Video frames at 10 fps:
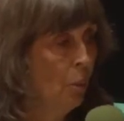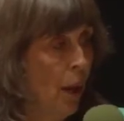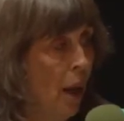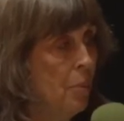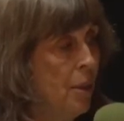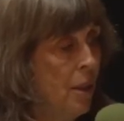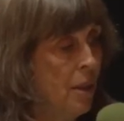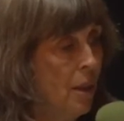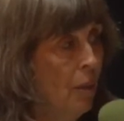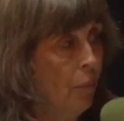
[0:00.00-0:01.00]
Perhaps
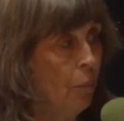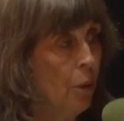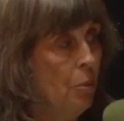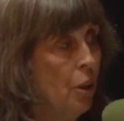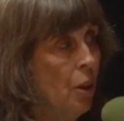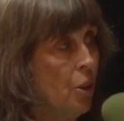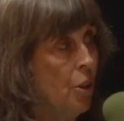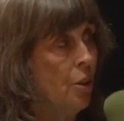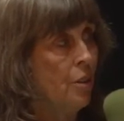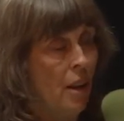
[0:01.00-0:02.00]
it's
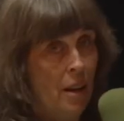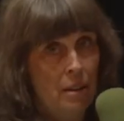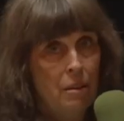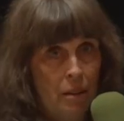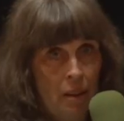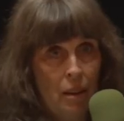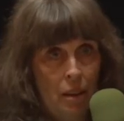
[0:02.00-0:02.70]
permaculture design.